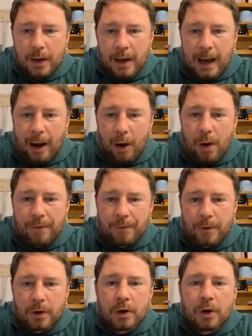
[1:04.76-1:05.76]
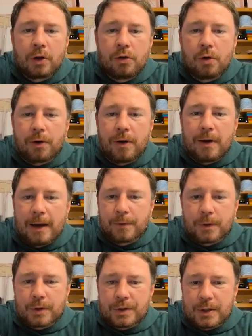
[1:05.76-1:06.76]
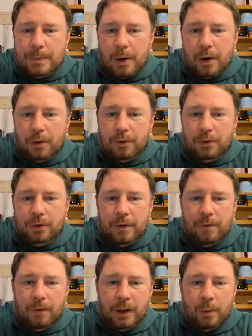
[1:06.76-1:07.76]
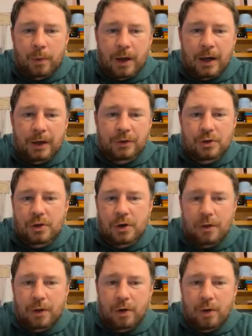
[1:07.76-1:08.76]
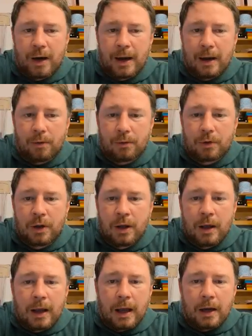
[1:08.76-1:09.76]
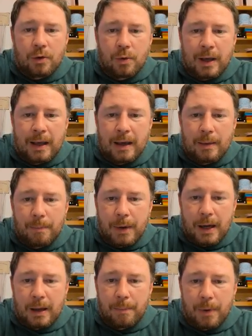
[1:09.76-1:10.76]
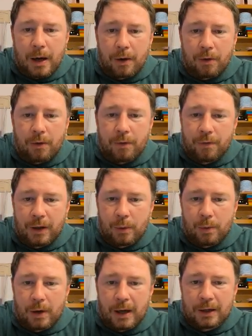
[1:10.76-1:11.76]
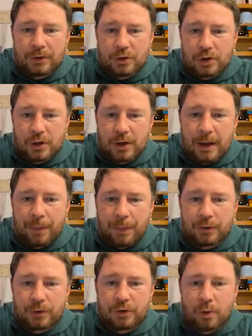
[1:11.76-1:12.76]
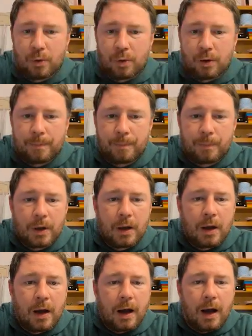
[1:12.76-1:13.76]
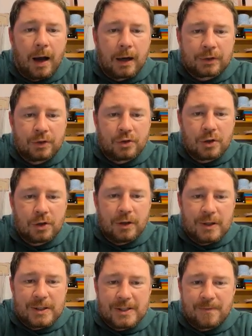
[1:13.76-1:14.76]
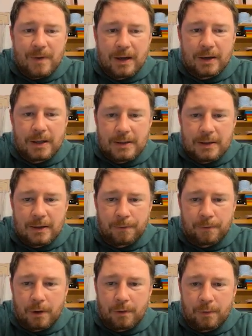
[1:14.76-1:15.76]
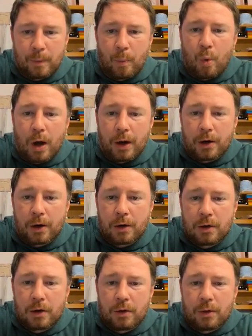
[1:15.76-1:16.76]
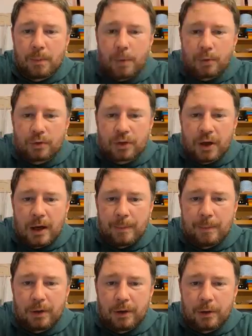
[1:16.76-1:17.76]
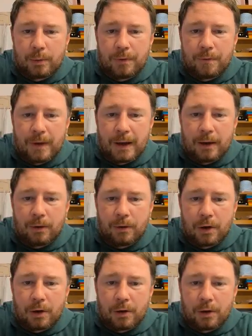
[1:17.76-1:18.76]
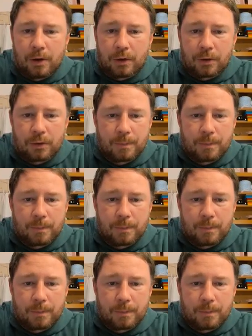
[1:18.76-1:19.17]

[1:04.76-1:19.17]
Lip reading: However, you'll never see puddles of liquid oxygen on the ground, and you can't buy a bottle of liquid oxygen at the store. Oxygen is very different from water, the most common liquid found on Earth.